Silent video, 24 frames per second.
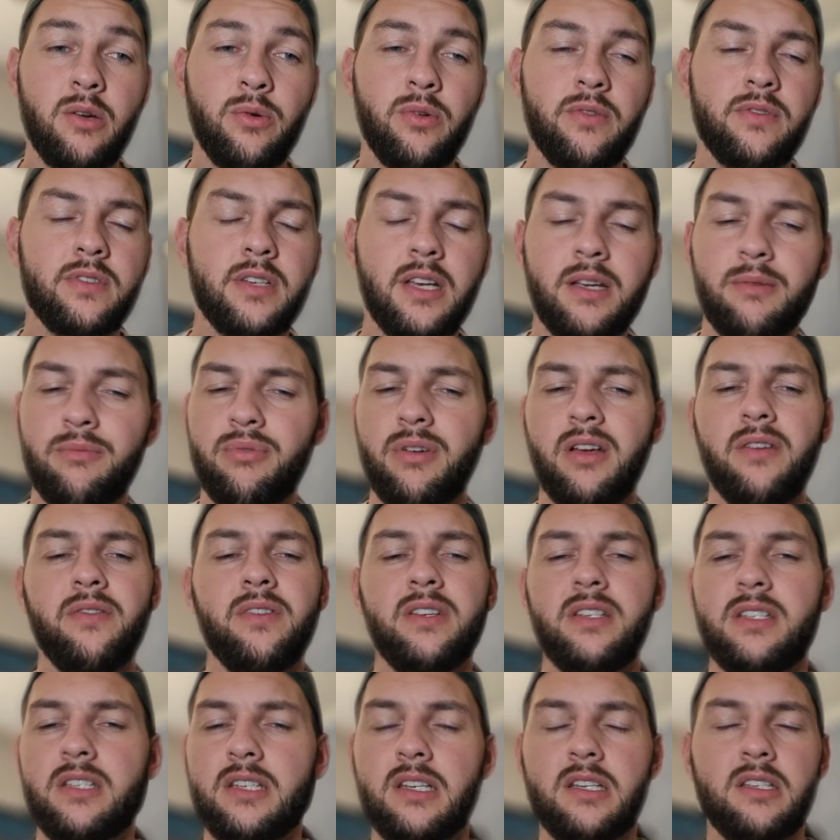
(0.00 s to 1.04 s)
We've seen
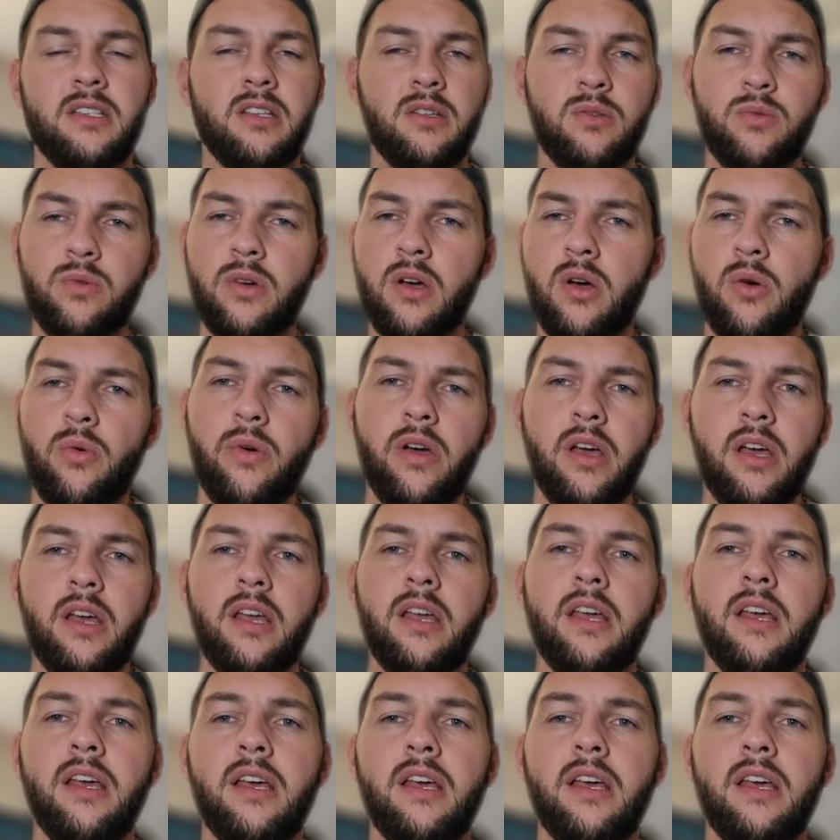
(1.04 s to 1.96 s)
previous years as well where